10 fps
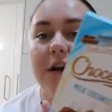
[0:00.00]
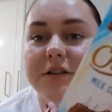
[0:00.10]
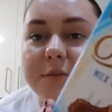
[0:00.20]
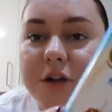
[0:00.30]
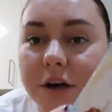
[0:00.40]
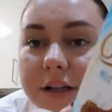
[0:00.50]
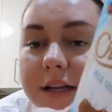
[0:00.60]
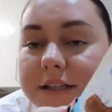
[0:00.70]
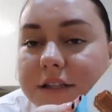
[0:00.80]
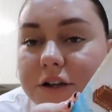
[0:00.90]
got some
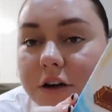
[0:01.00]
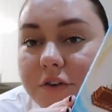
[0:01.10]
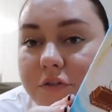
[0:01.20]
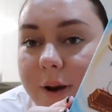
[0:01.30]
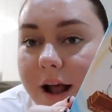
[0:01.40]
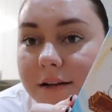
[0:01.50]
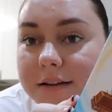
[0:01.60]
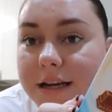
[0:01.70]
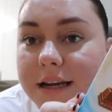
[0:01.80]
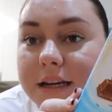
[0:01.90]
chocolate. This chocolate from
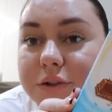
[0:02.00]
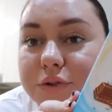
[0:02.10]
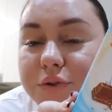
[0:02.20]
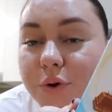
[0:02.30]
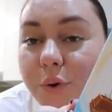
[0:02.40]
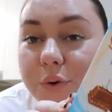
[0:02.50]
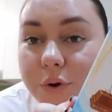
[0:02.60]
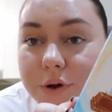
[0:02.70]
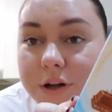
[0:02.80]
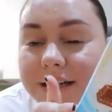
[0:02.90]
Aldi is so
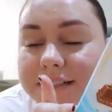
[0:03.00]
good.